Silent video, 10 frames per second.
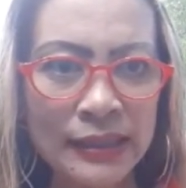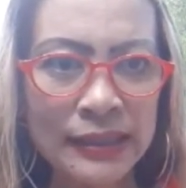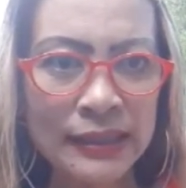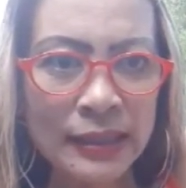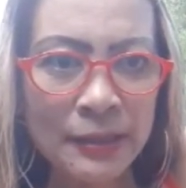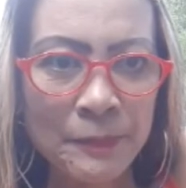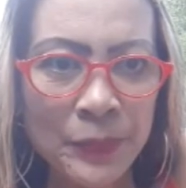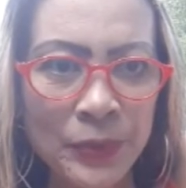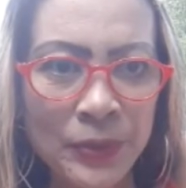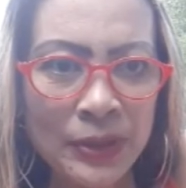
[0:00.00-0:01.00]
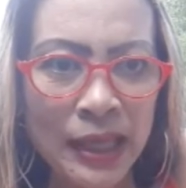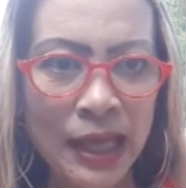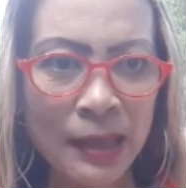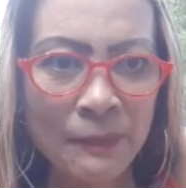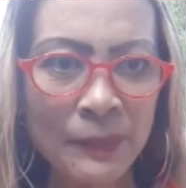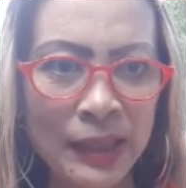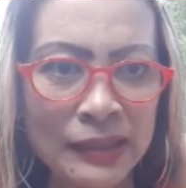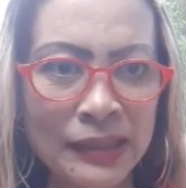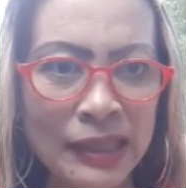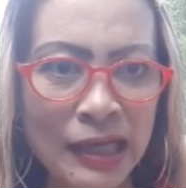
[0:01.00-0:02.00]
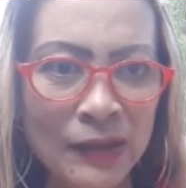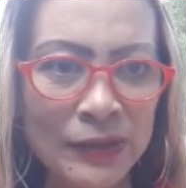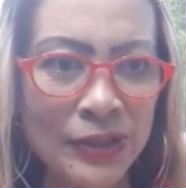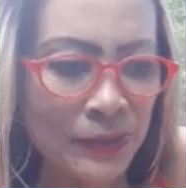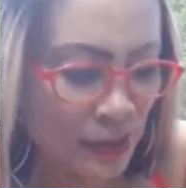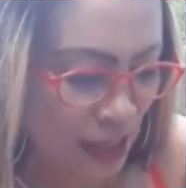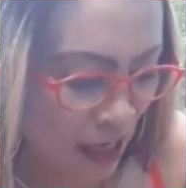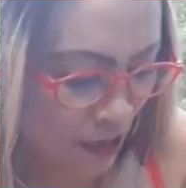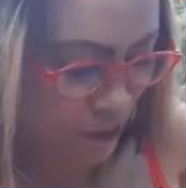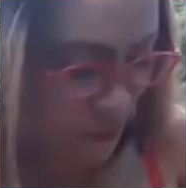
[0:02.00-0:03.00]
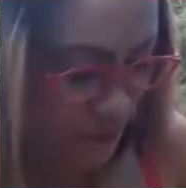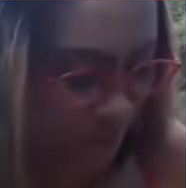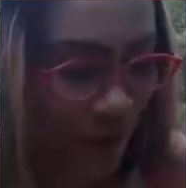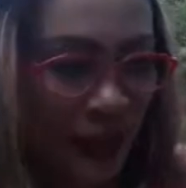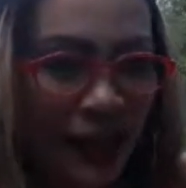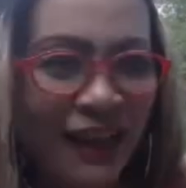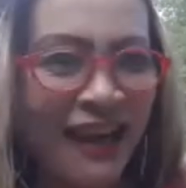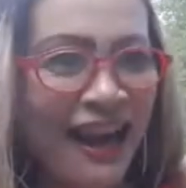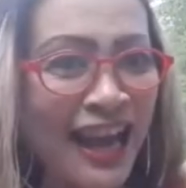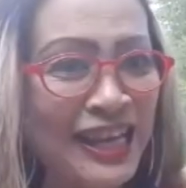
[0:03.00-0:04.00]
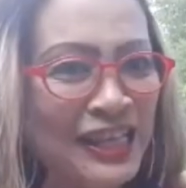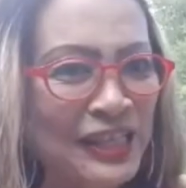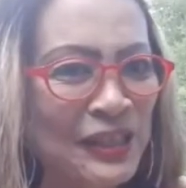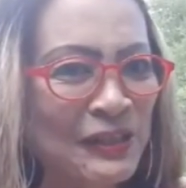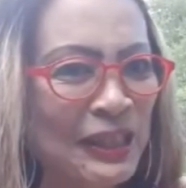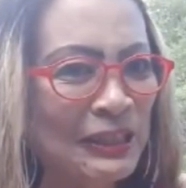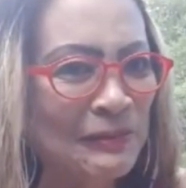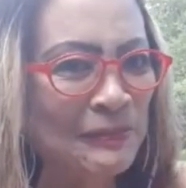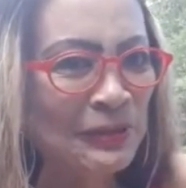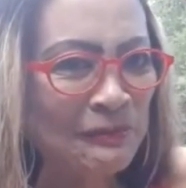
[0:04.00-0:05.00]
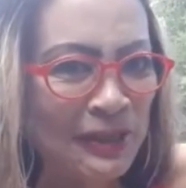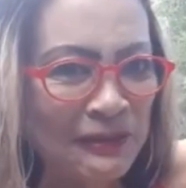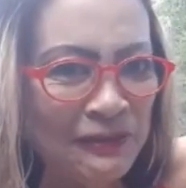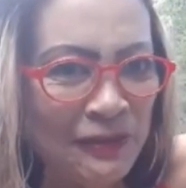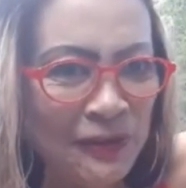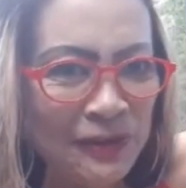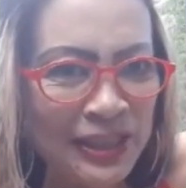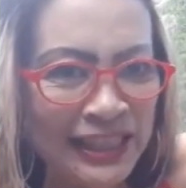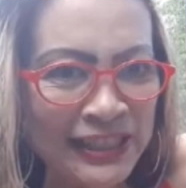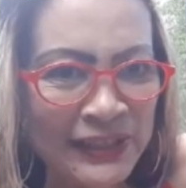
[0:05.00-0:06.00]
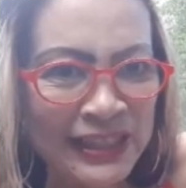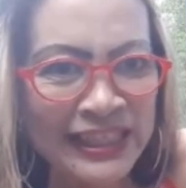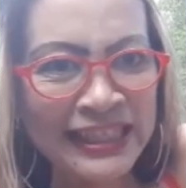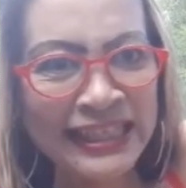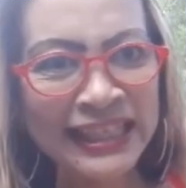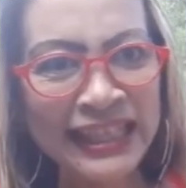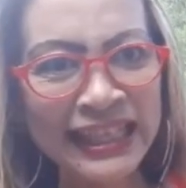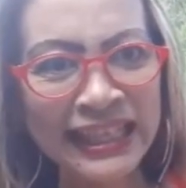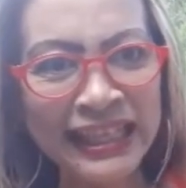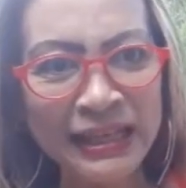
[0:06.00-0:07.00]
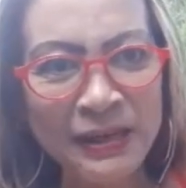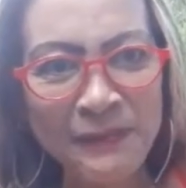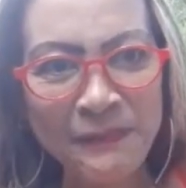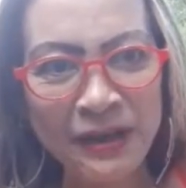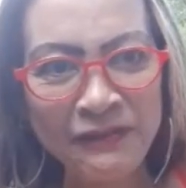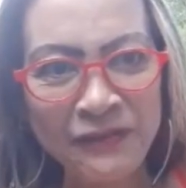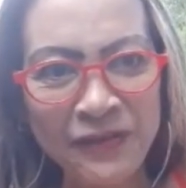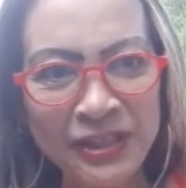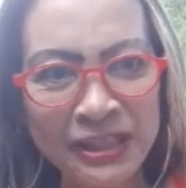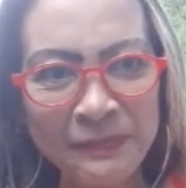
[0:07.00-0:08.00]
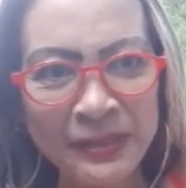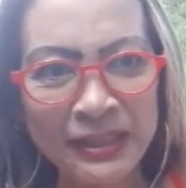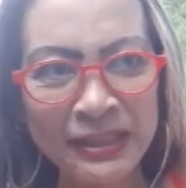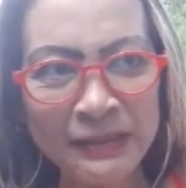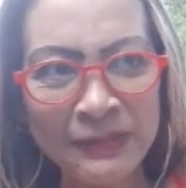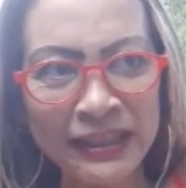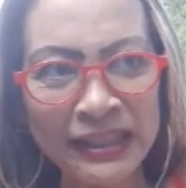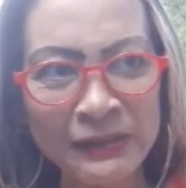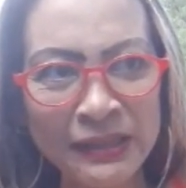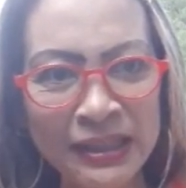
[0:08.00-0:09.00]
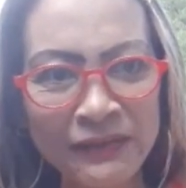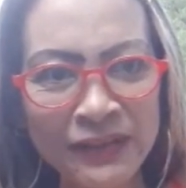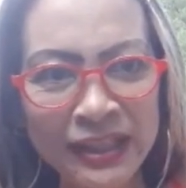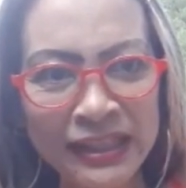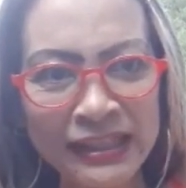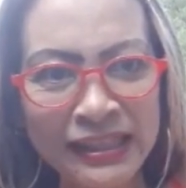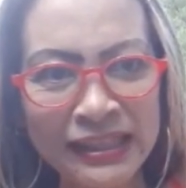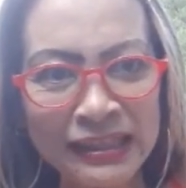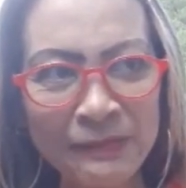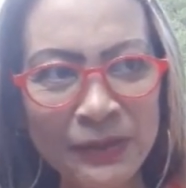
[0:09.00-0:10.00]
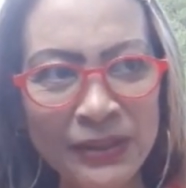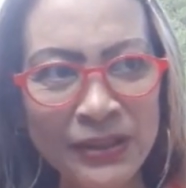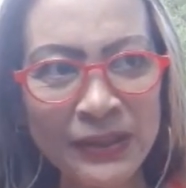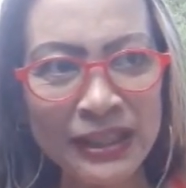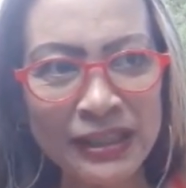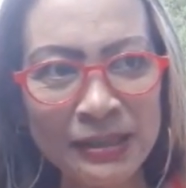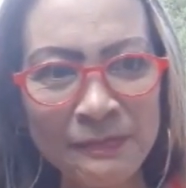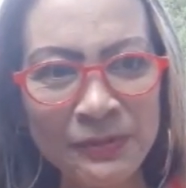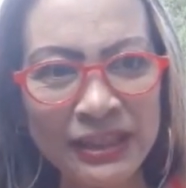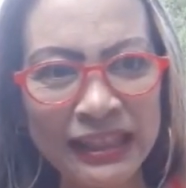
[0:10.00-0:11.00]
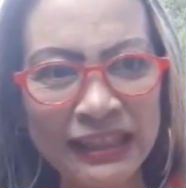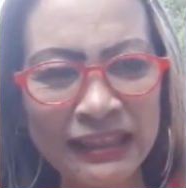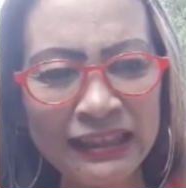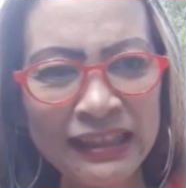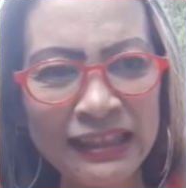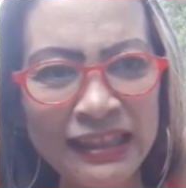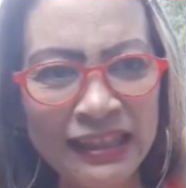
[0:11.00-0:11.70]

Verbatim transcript: you see pull up and down so now I gonna try to put my phone as you can see my phone is bigger but this one is very adjustable so I just put it